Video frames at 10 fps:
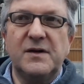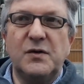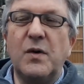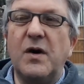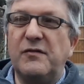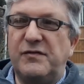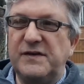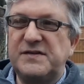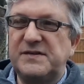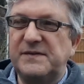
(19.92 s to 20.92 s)

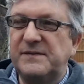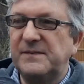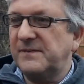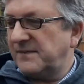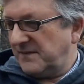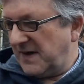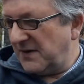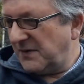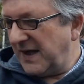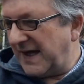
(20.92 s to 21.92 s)
Guavas.
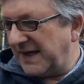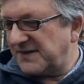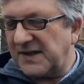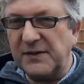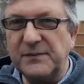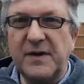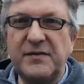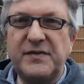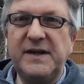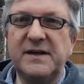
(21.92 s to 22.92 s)
Okay, so I
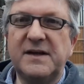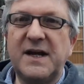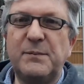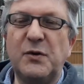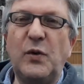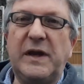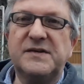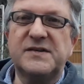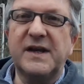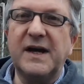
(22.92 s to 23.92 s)
think a couple of
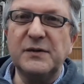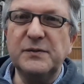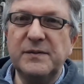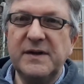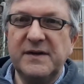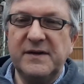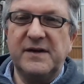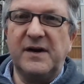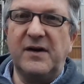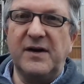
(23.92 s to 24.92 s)
weeks ago
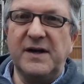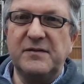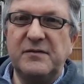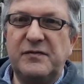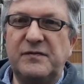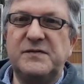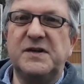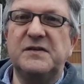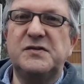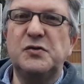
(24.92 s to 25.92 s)
I
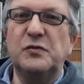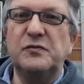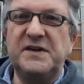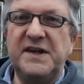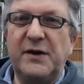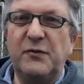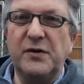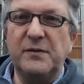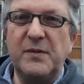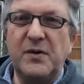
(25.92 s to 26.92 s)
did a short video
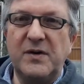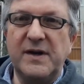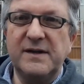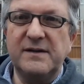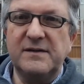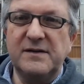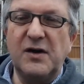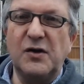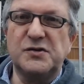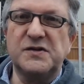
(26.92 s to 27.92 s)
on my
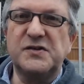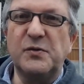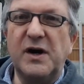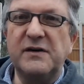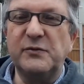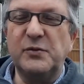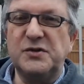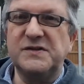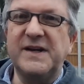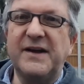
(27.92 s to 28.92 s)
largest guava,
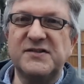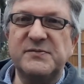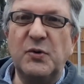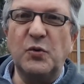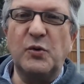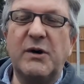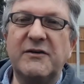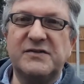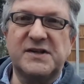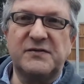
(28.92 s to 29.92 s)
which is now small
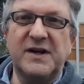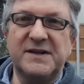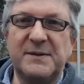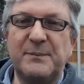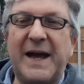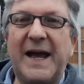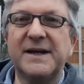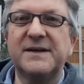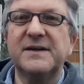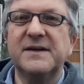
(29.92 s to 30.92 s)
guava because I've cut it back,